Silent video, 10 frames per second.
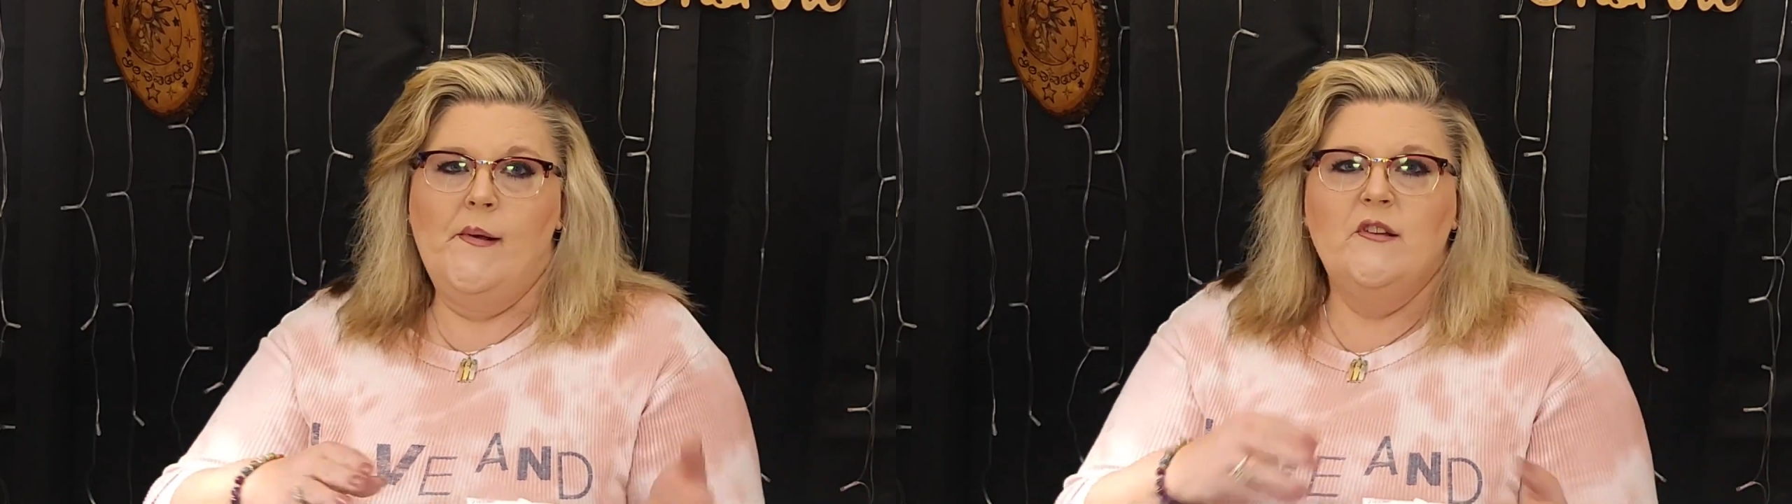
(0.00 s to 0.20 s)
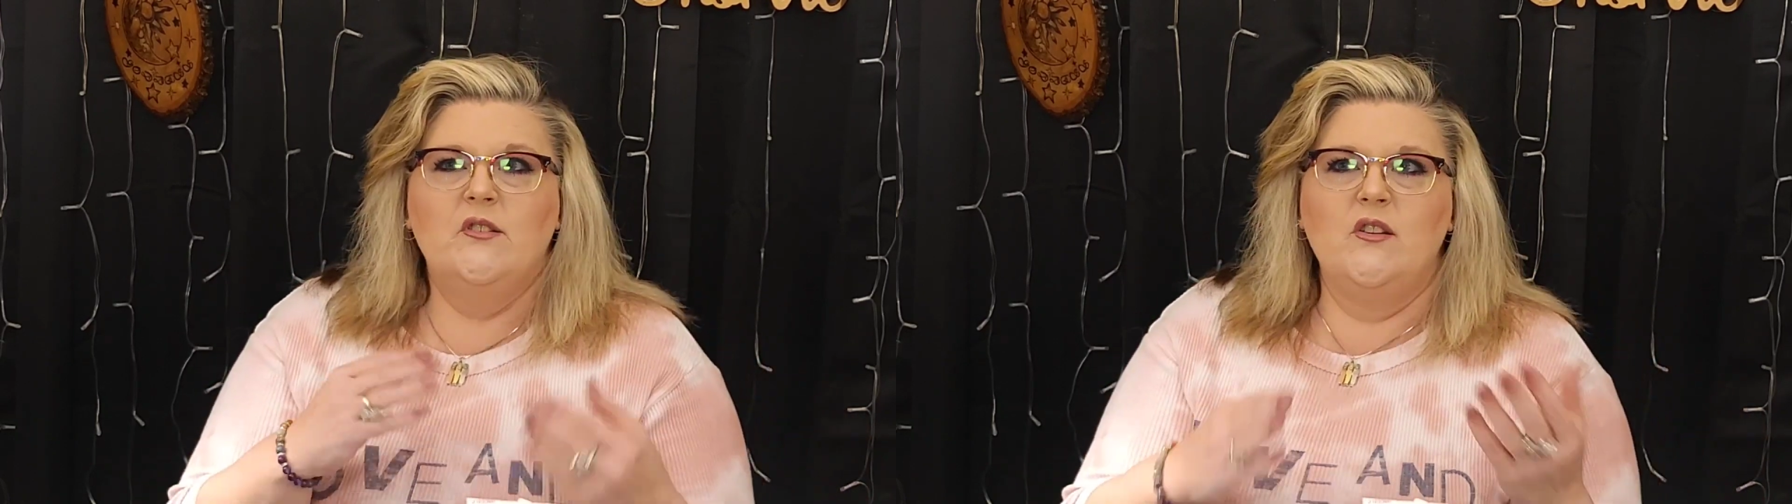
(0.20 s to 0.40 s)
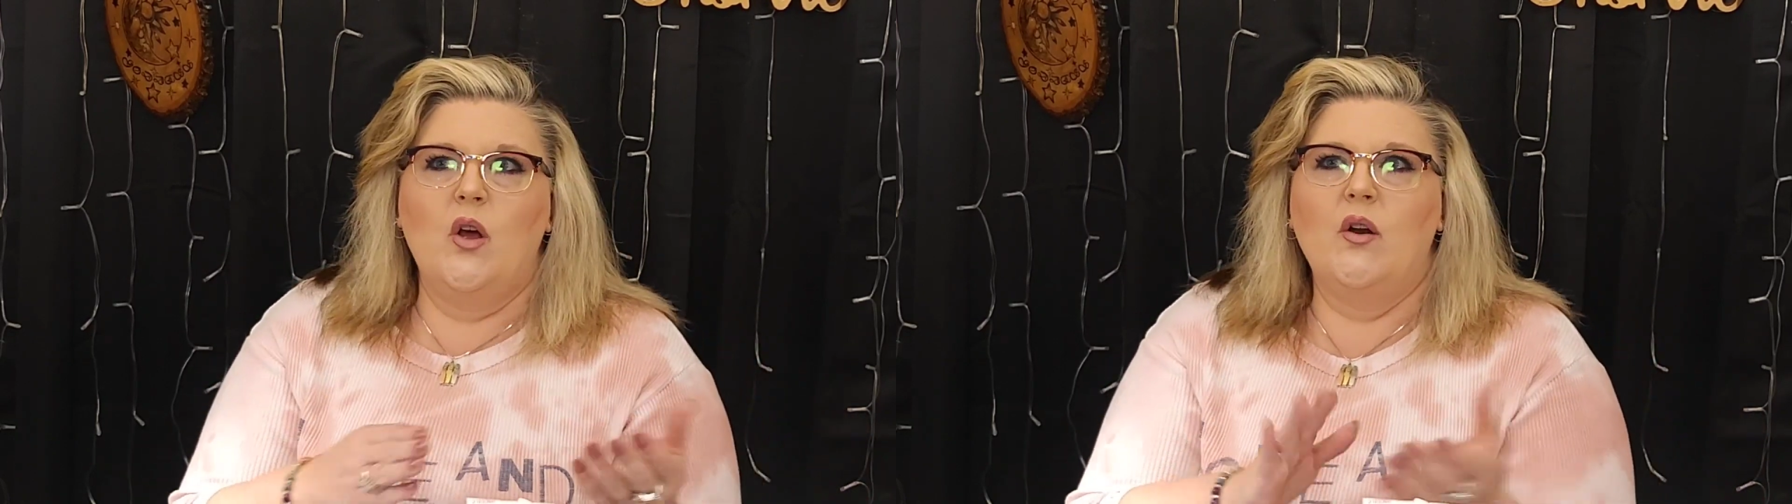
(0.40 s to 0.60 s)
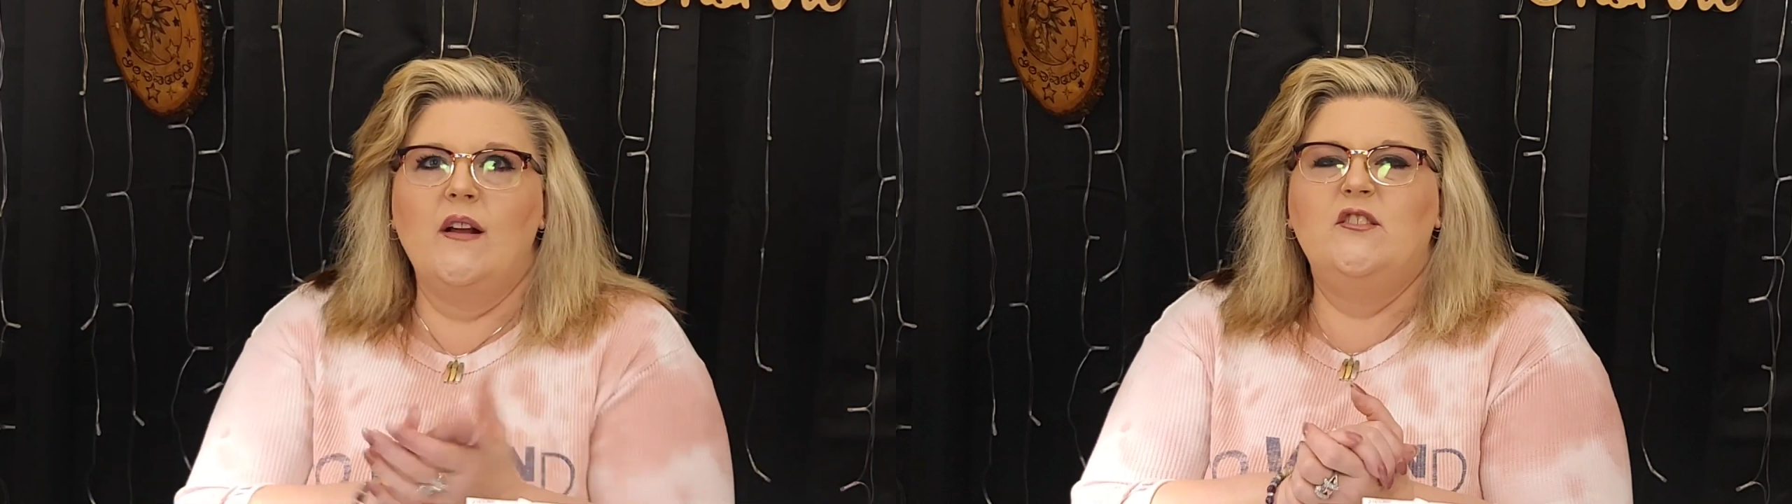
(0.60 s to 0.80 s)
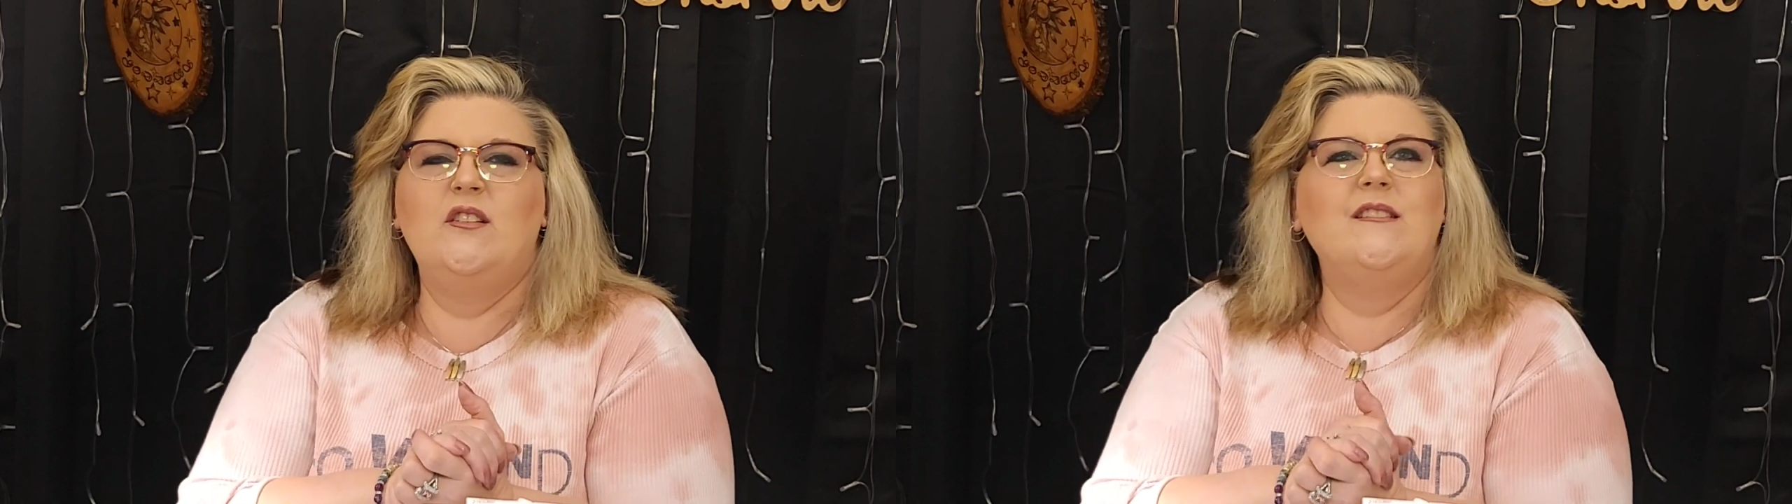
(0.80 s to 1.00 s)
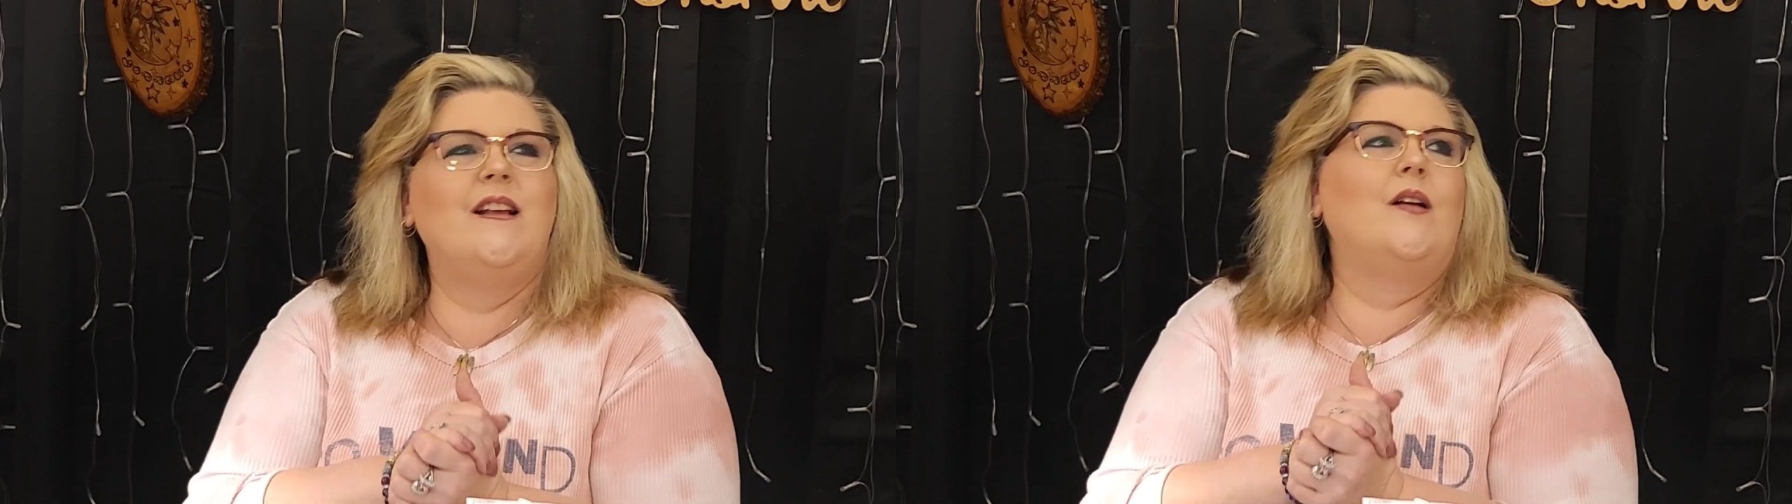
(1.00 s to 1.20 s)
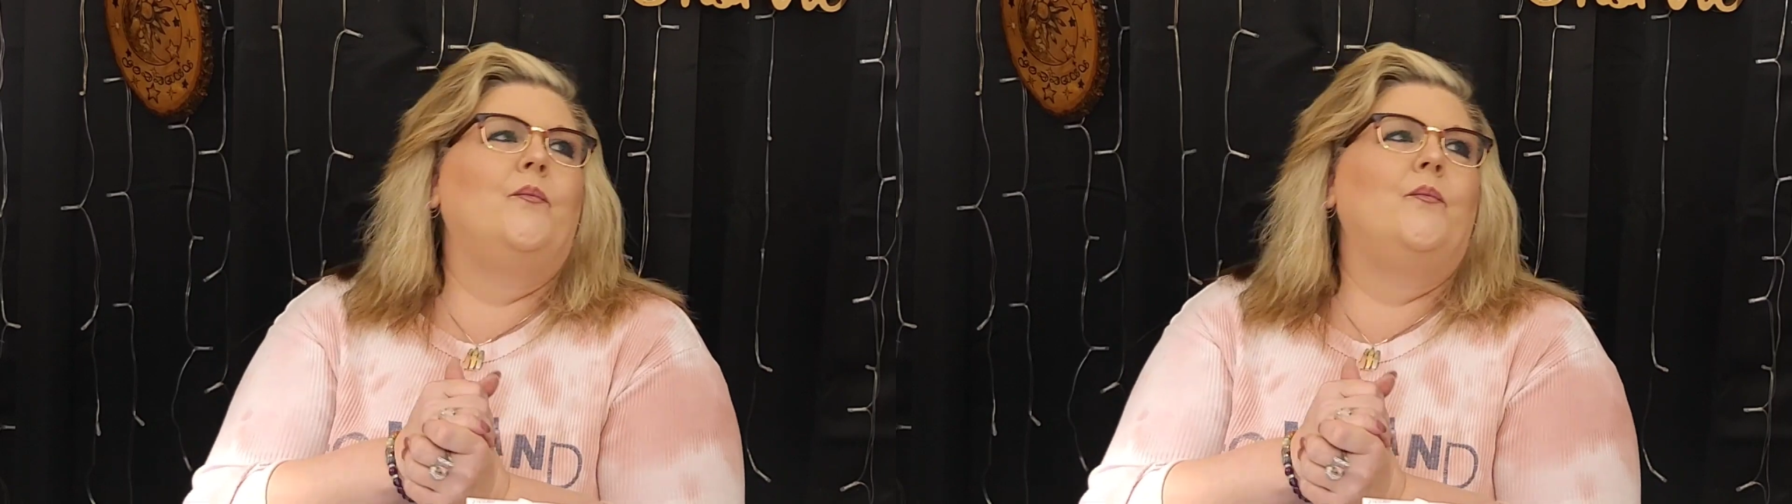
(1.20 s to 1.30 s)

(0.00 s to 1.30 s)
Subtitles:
So I told her, she's like,